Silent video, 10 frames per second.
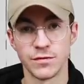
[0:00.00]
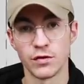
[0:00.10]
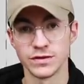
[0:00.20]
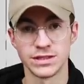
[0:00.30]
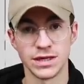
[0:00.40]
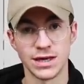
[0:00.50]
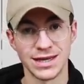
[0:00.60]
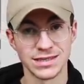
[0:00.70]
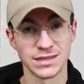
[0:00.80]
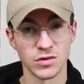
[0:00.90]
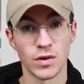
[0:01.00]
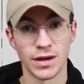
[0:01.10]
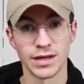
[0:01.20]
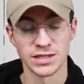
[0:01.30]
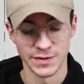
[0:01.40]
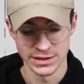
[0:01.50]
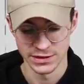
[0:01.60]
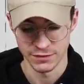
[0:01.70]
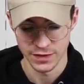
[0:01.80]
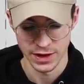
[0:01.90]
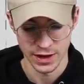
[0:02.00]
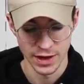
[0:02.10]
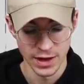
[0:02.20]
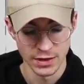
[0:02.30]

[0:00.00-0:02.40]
Obviously, it is quite an expensive thing.